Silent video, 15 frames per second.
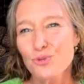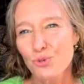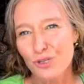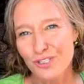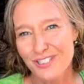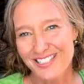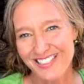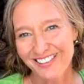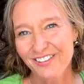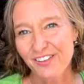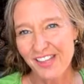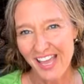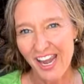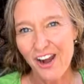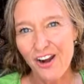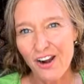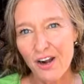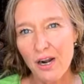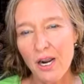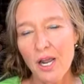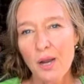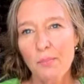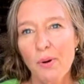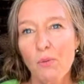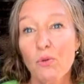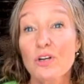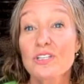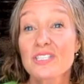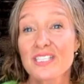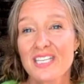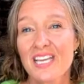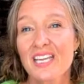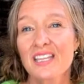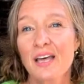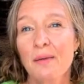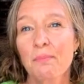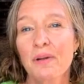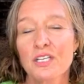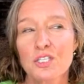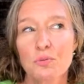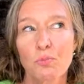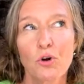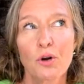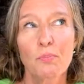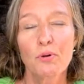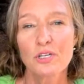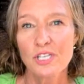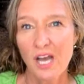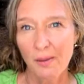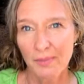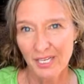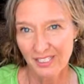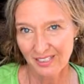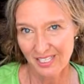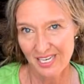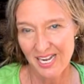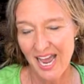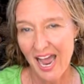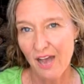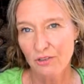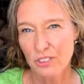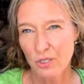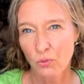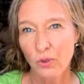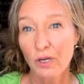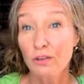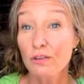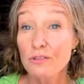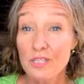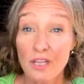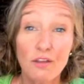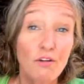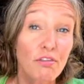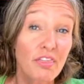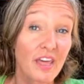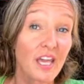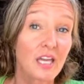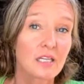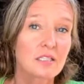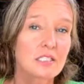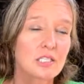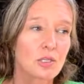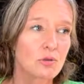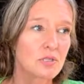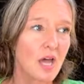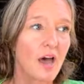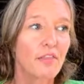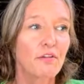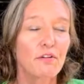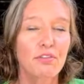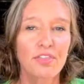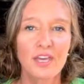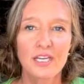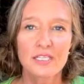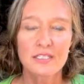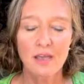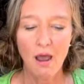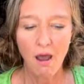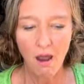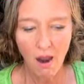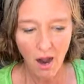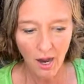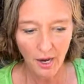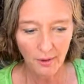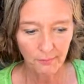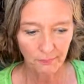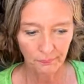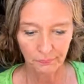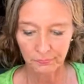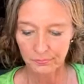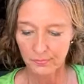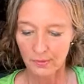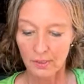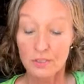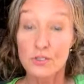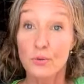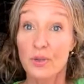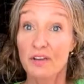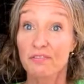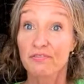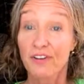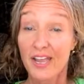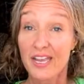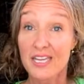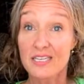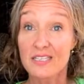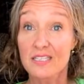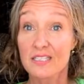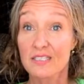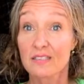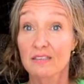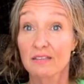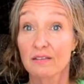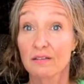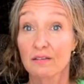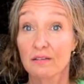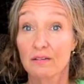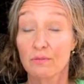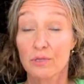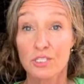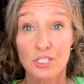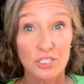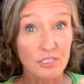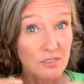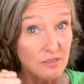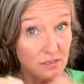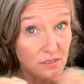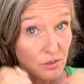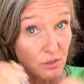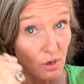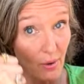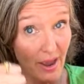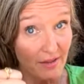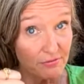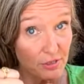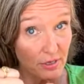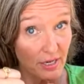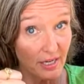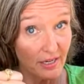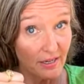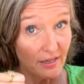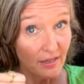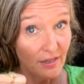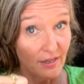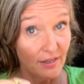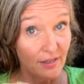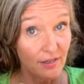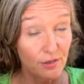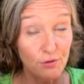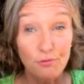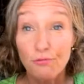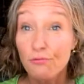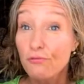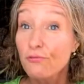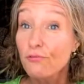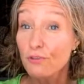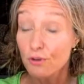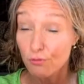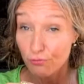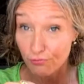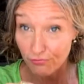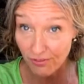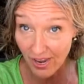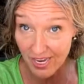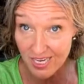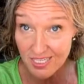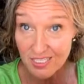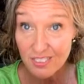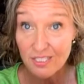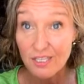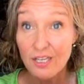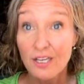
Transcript: were still there, but we're seeing them much more predominantly now. So what are those other things? Those other things are, so we have fight, which is you go after it, you fight,